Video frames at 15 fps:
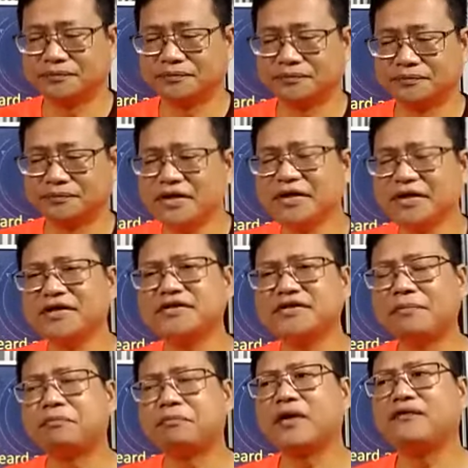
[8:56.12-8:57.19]
he is the
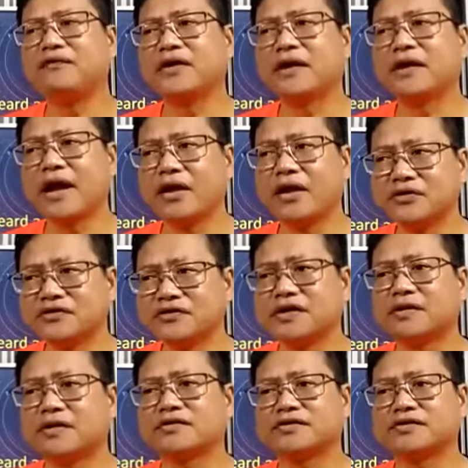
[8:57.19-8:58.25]
perfect
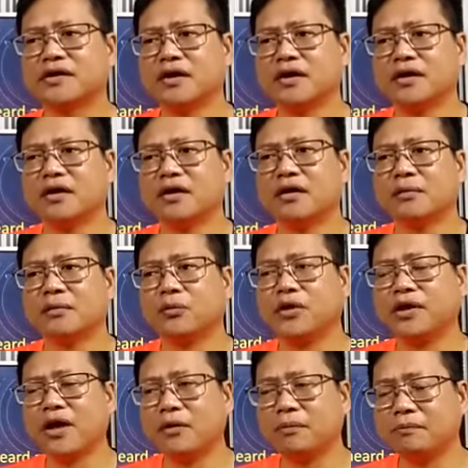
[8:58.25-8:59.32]
innocence,
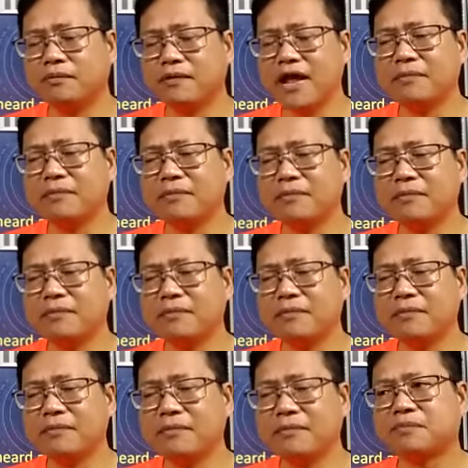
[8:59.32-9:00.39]
without blemish, without
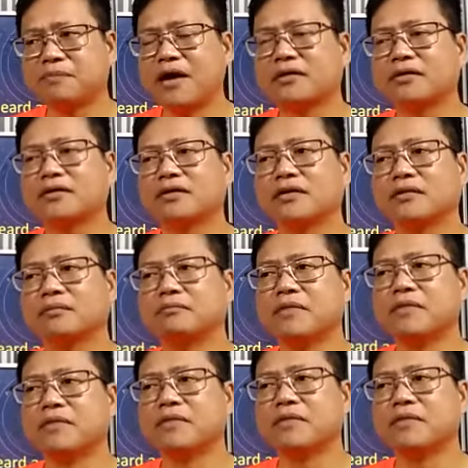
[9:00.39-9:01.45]
spot,
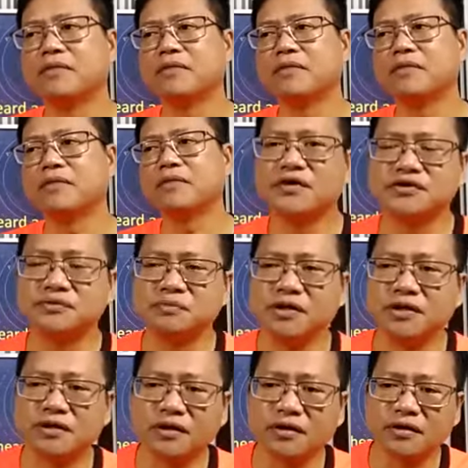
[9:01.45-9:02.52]
mentioned in 1 Peter.